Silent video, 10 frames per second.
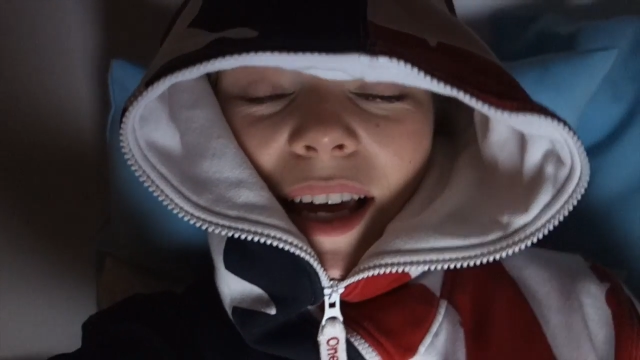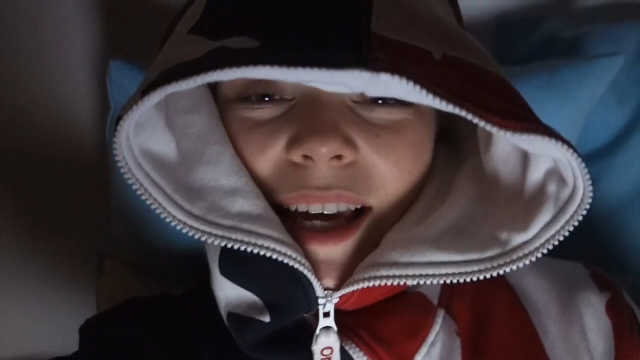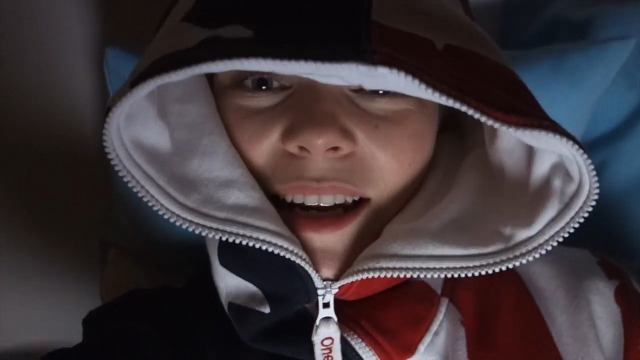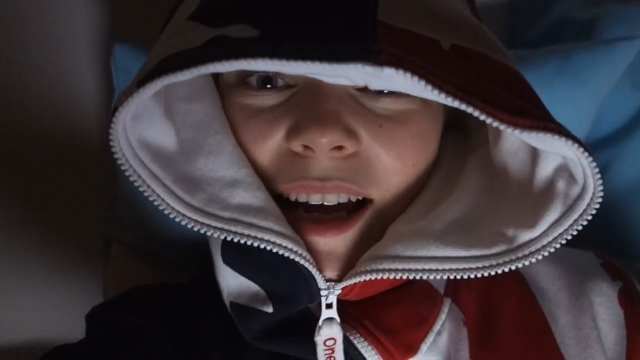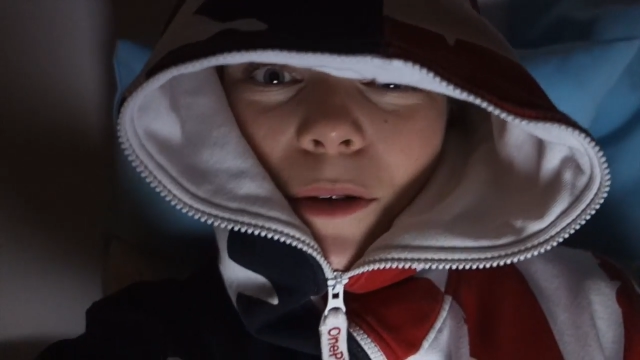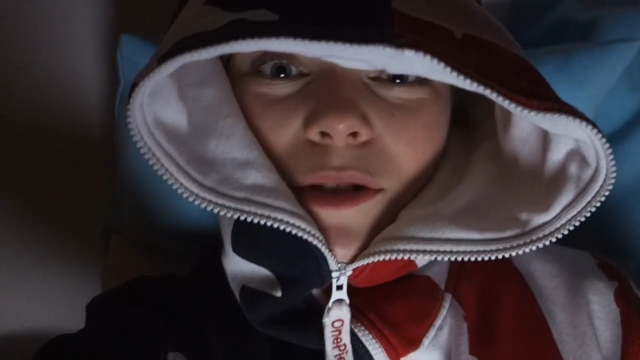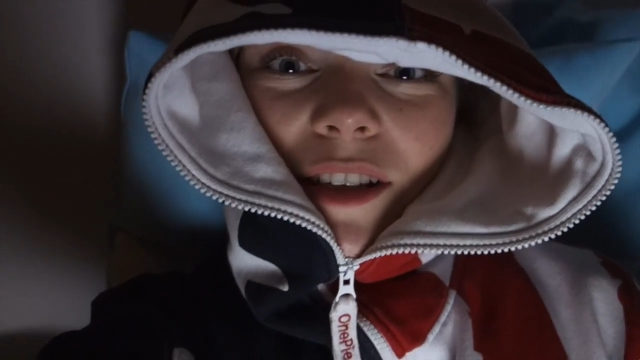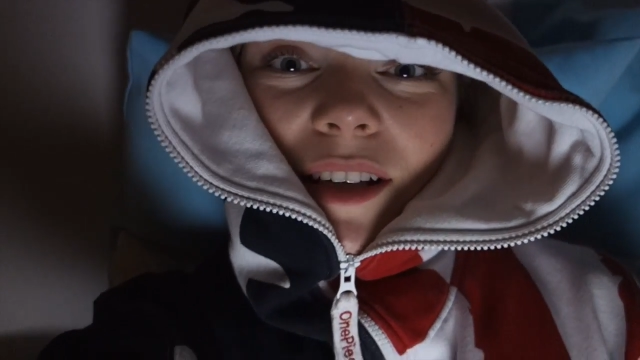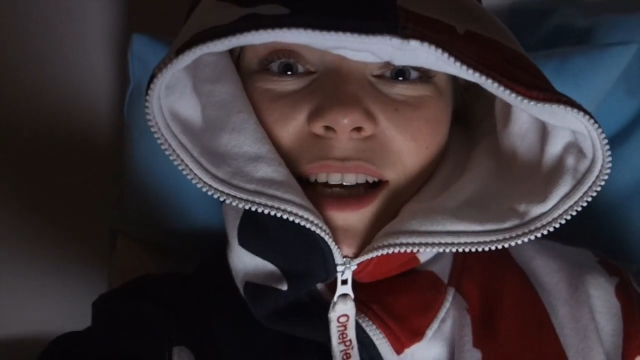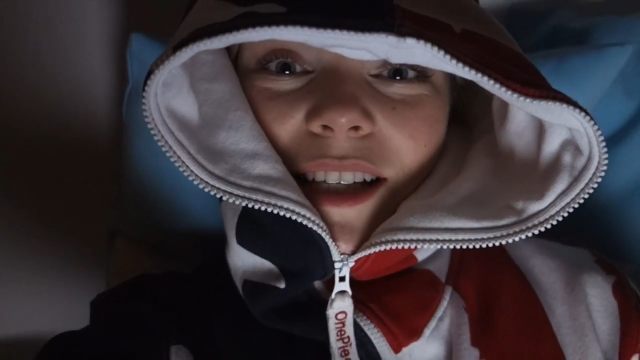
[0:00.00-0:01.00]
and I will
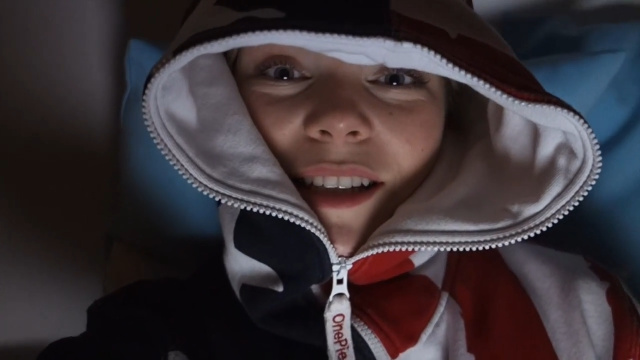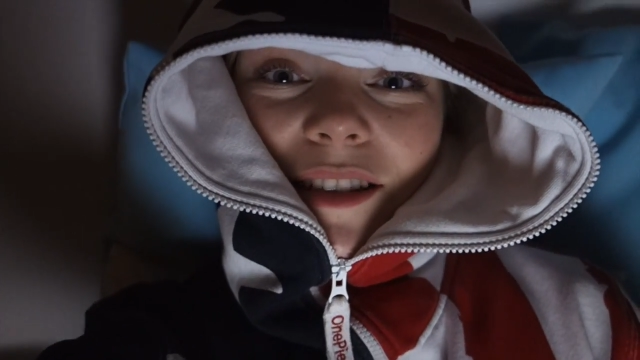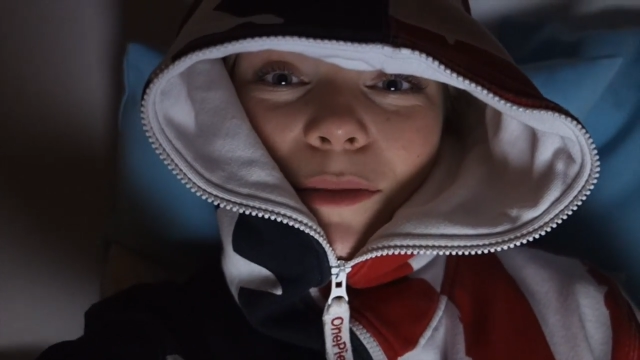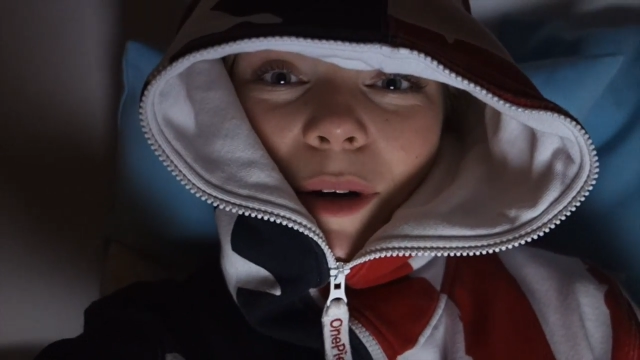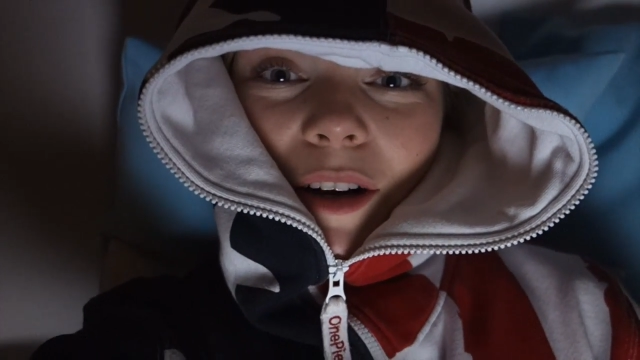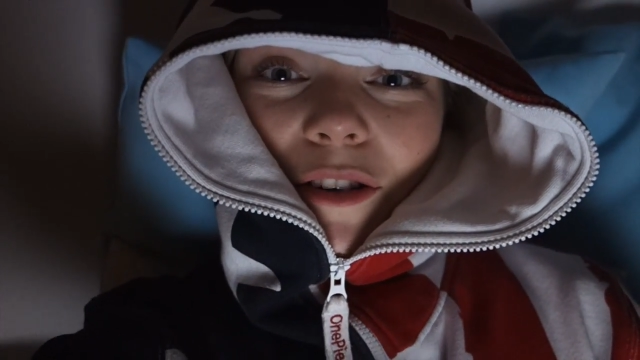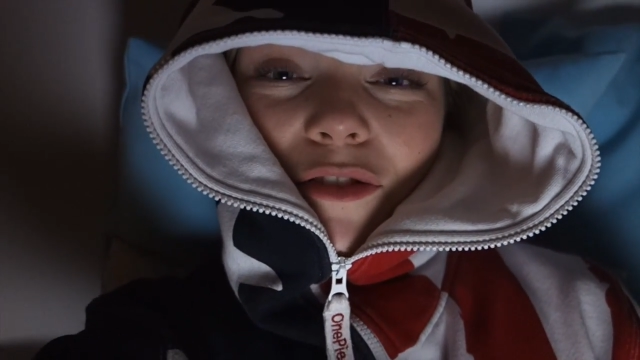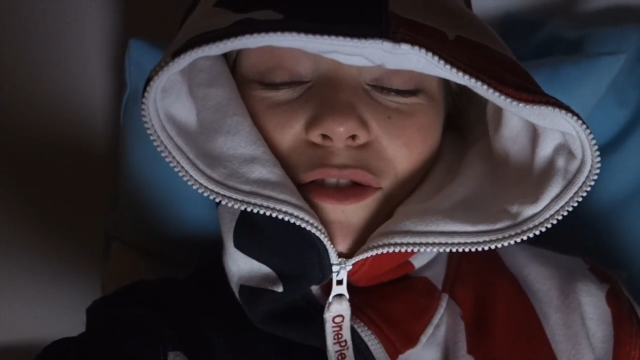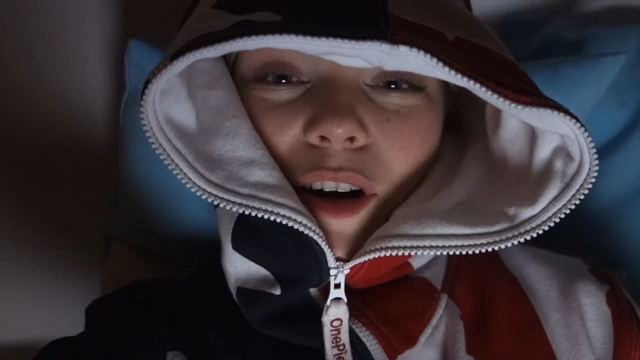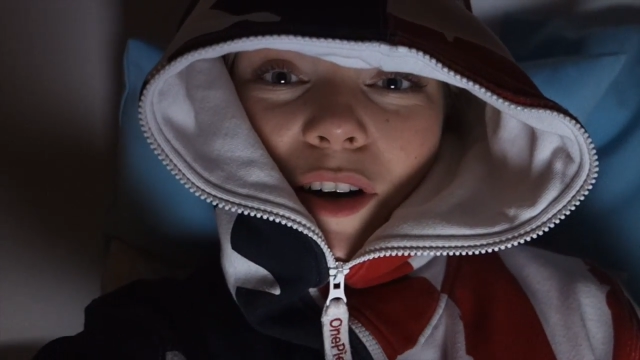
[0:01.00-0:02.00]
see you guys tomorrow
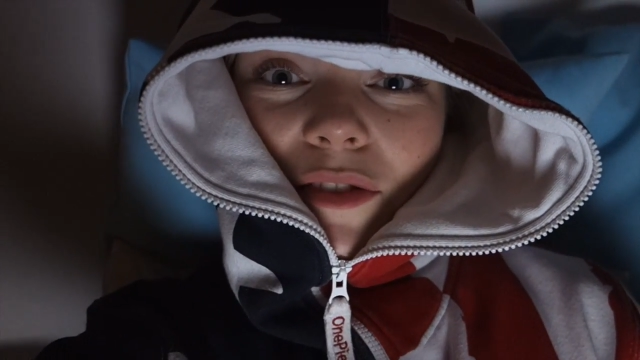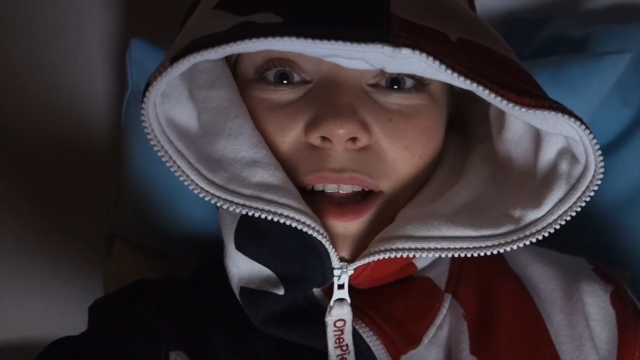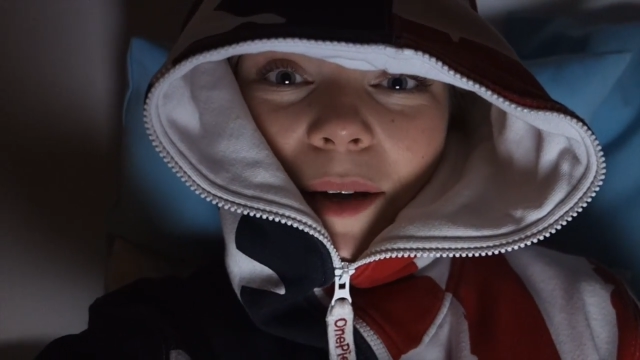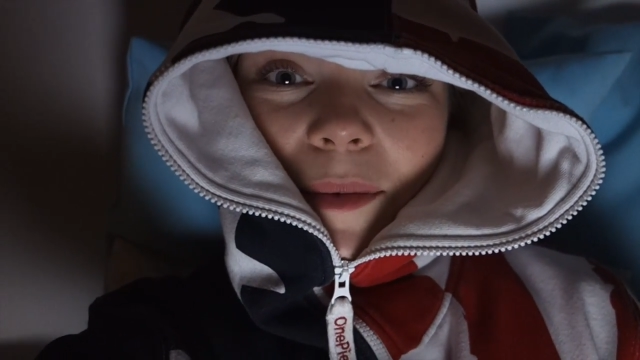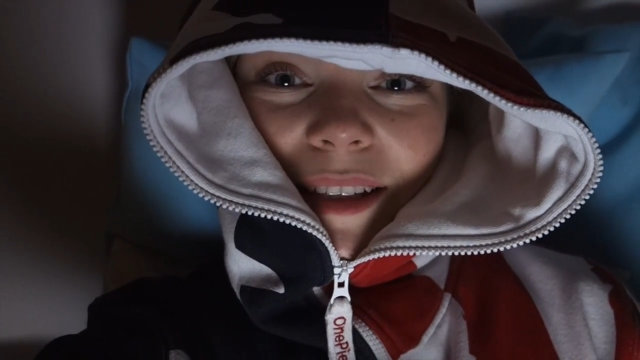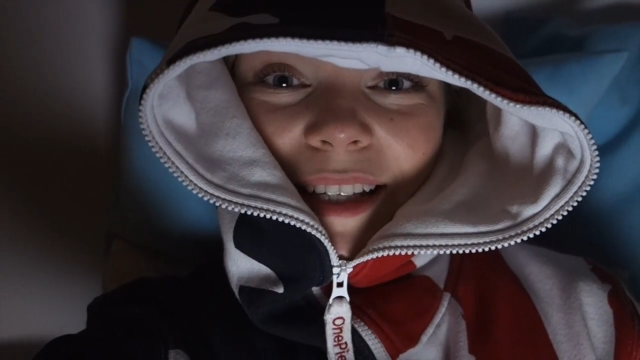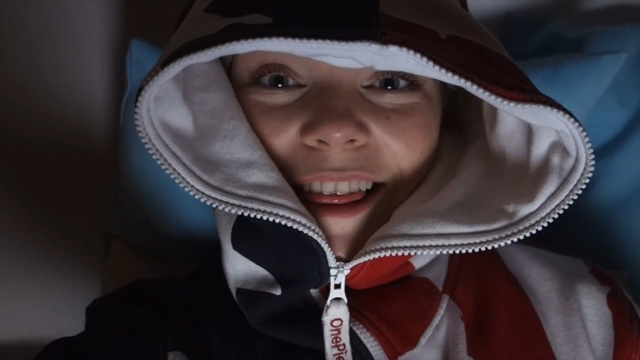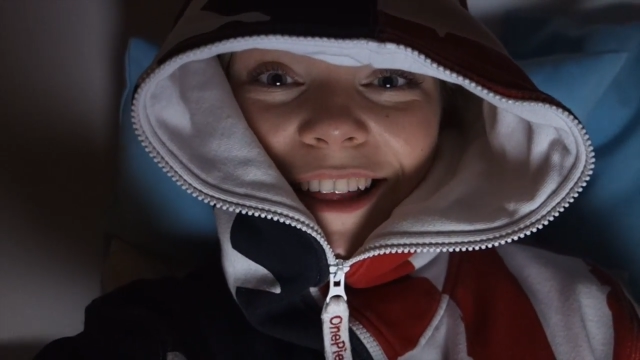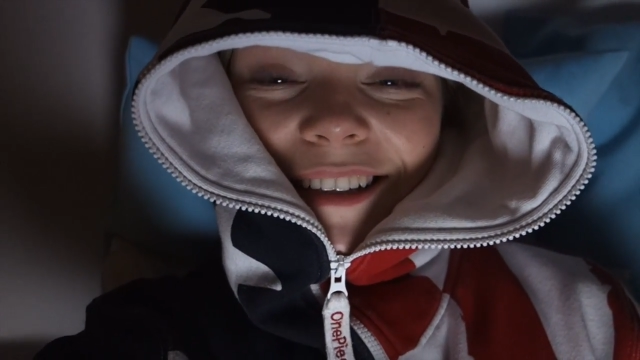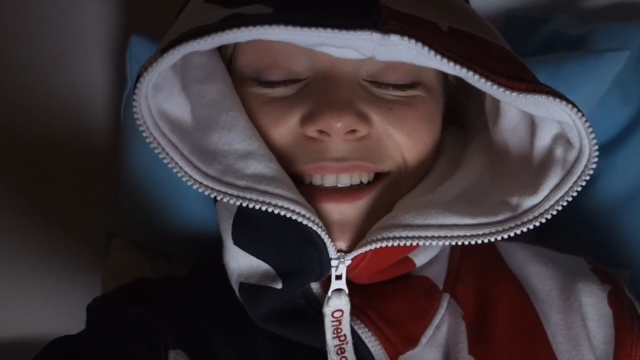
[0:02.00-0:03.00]
for Vlogmas
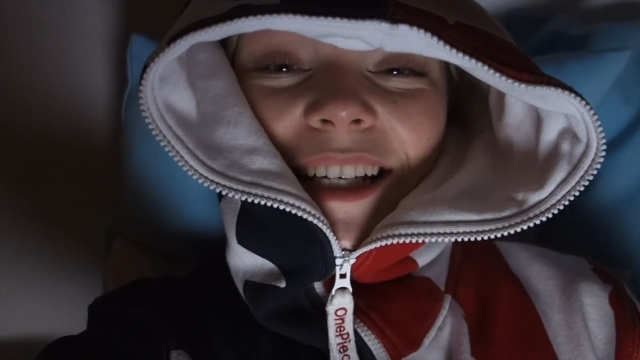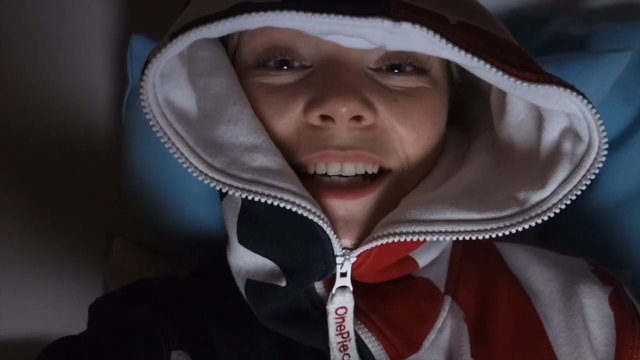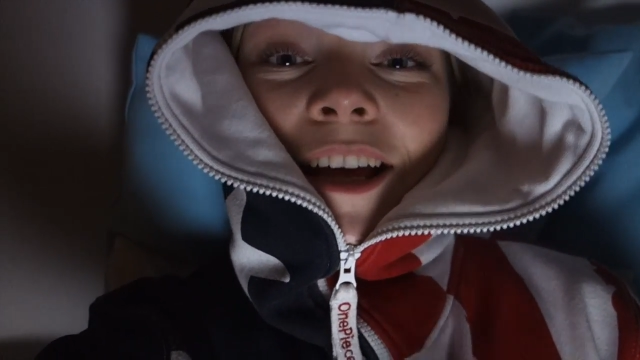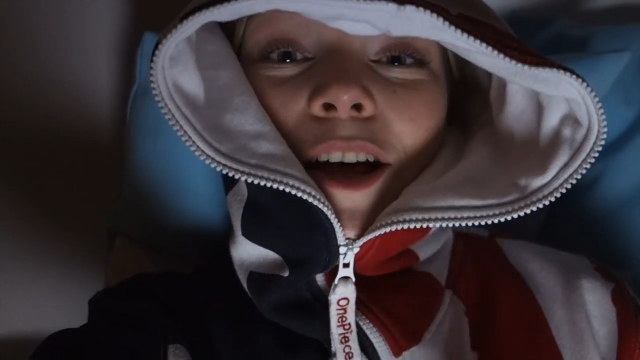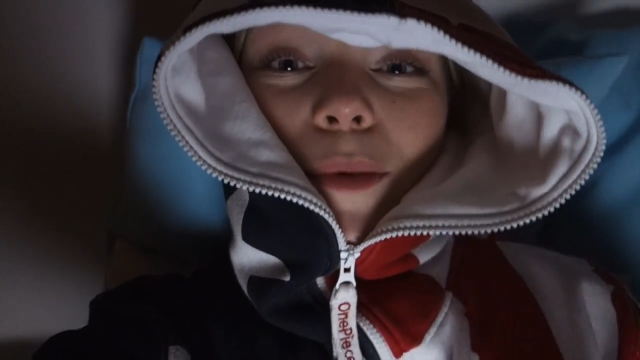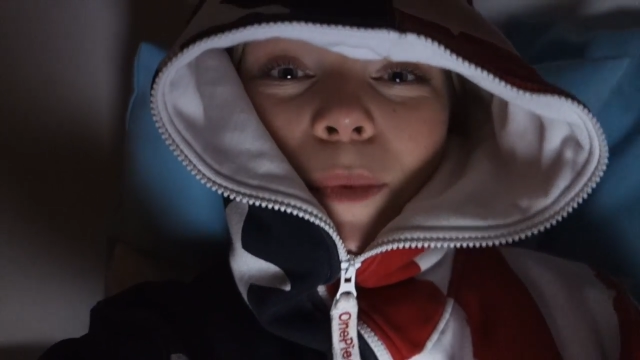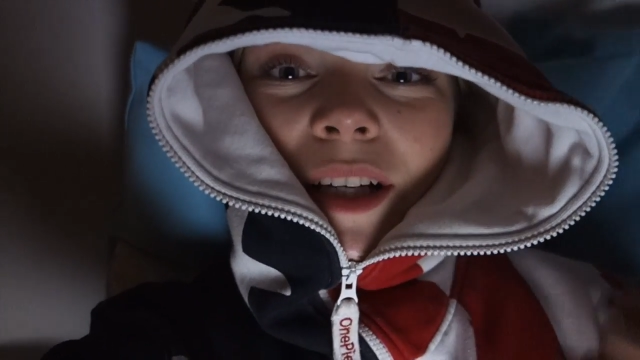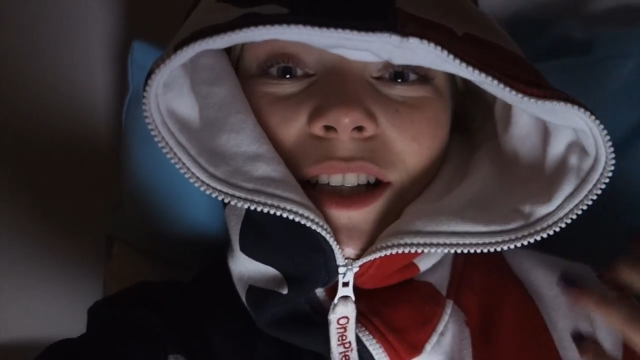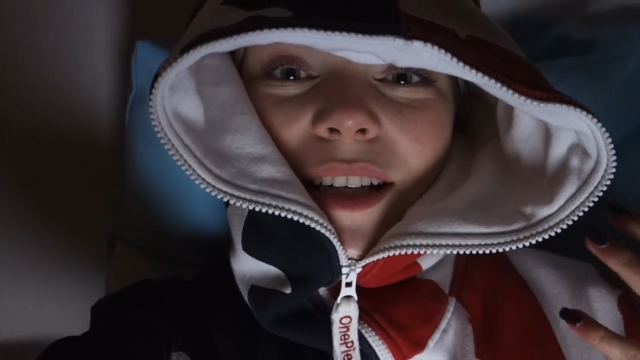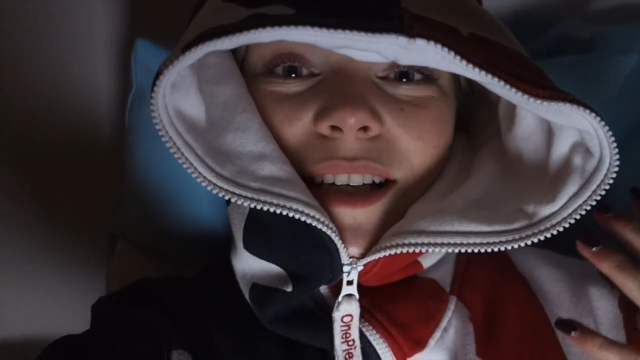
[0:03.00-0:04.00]
day 13,
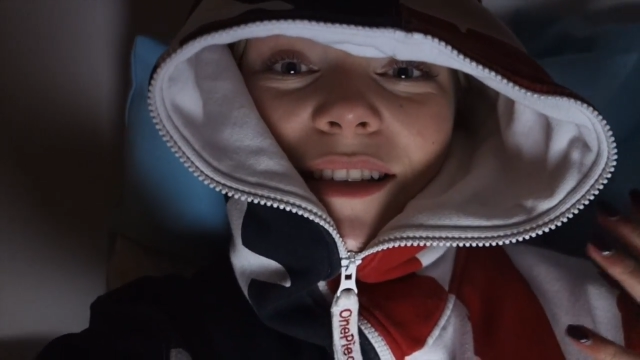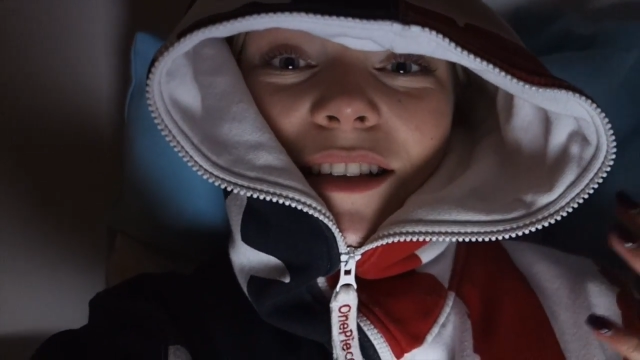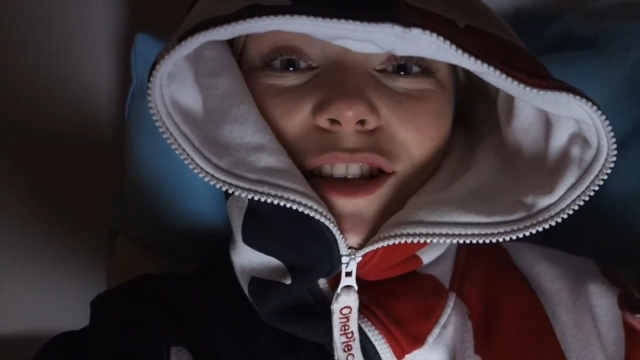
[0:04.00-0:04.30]
which is